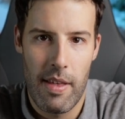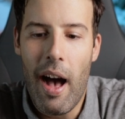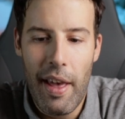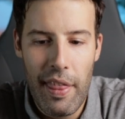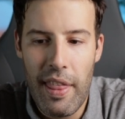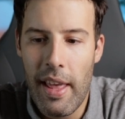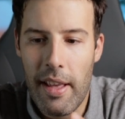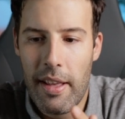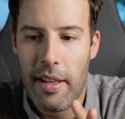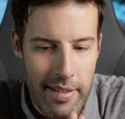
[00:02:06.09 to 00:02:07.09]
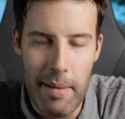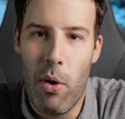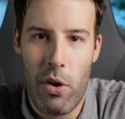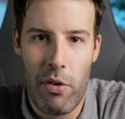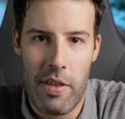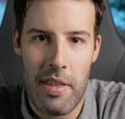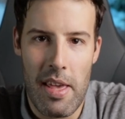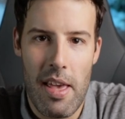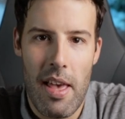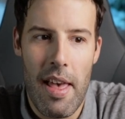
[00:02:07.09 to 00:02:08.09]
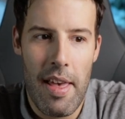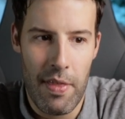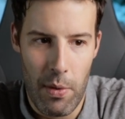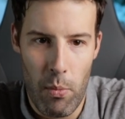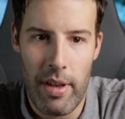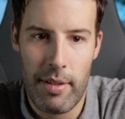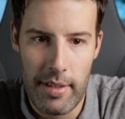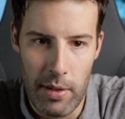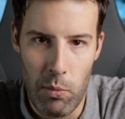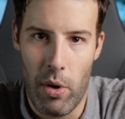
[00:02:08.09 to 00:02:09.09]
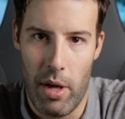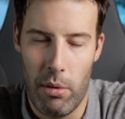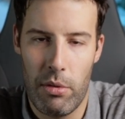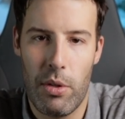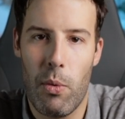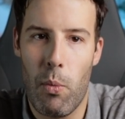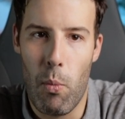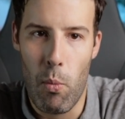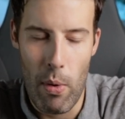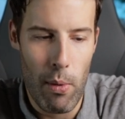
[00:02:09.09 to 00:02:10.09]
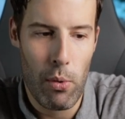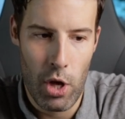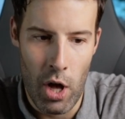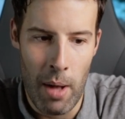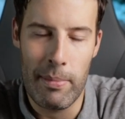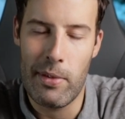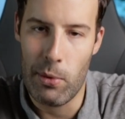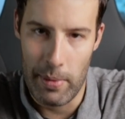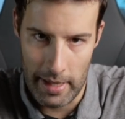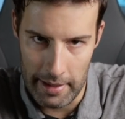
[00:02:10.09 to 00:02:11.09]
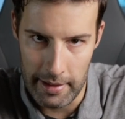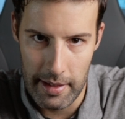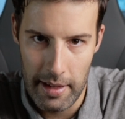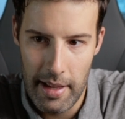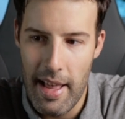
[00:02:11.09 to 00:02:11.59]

I think democracy in the Western world will come to an end.